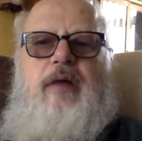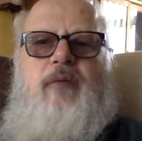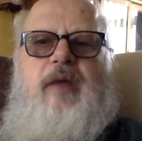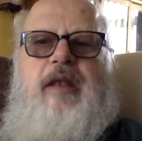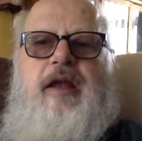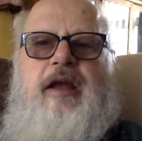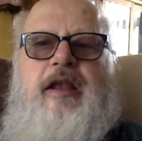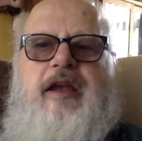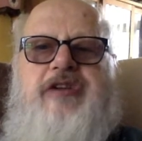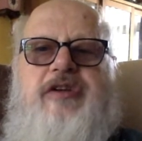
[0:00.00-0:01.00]
when they're
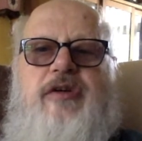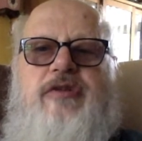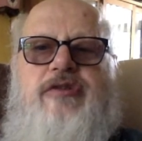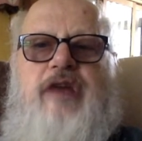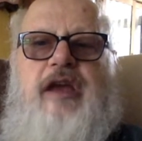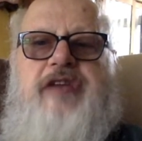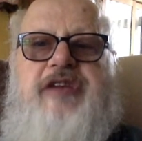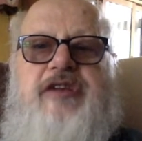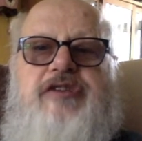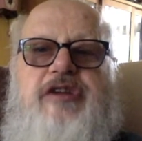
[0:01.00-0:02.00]
next going to
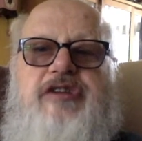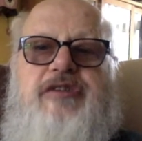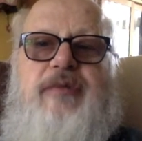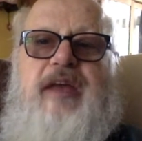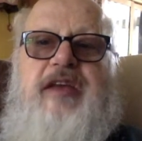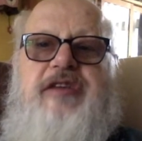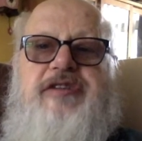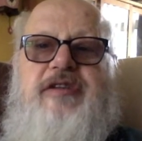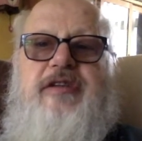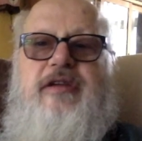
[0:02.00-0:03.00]
raise interest
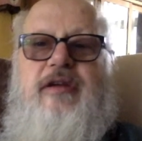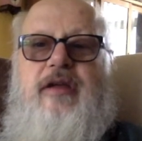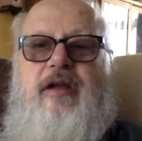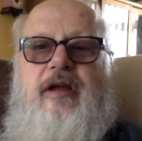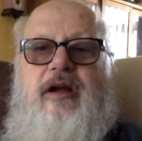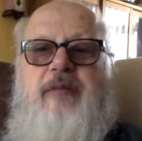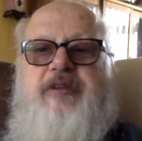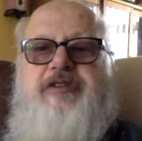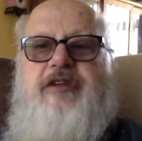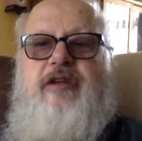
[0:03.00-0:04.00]
rates and how
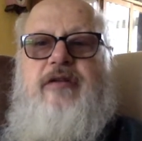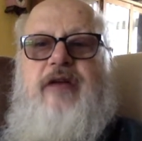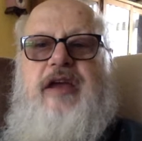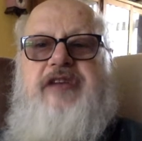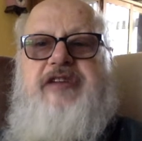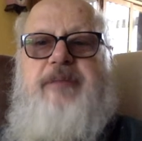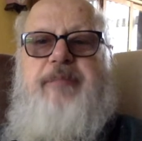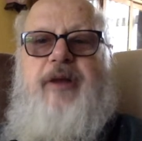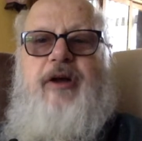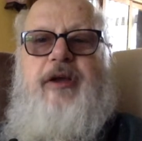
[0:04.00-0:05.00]
much they're going to raise it
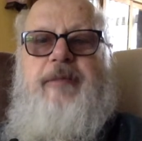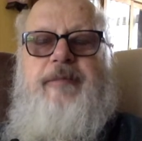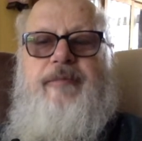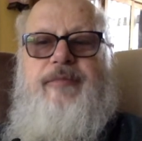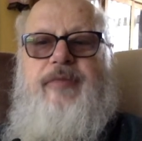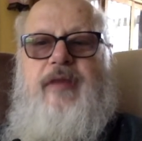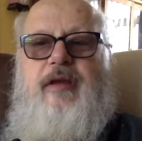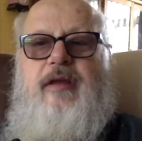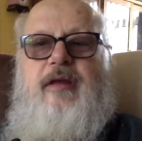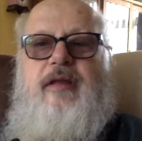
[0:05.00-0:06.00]
by.
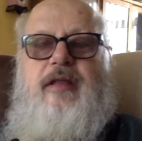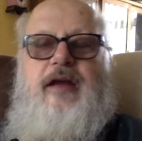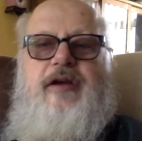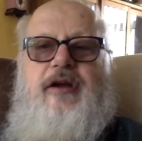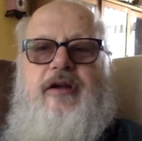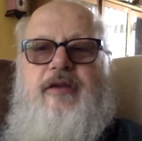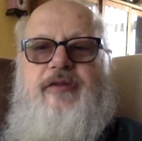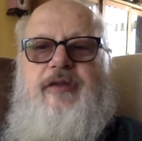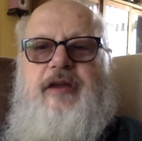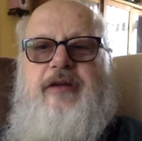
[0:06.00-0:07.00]
That kind of
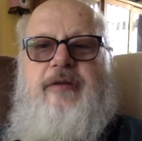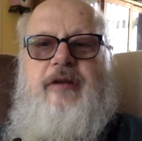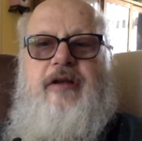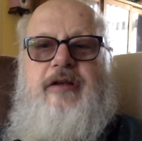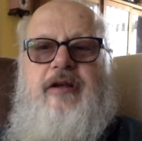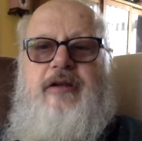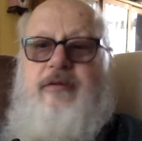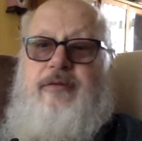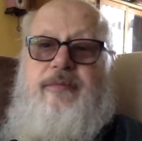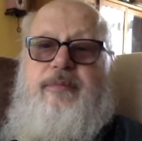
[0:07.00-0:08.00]
thing,
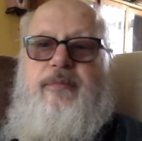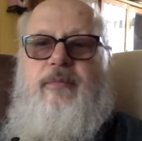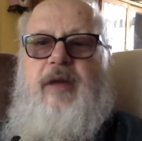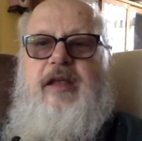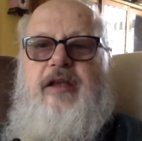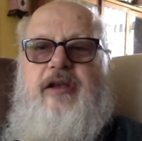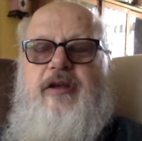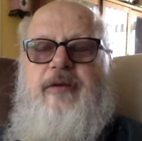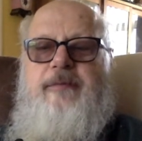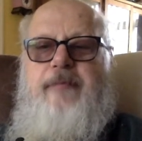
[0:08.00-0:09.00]
and win, you
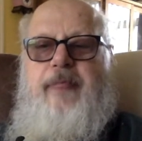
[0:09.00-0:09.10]
know.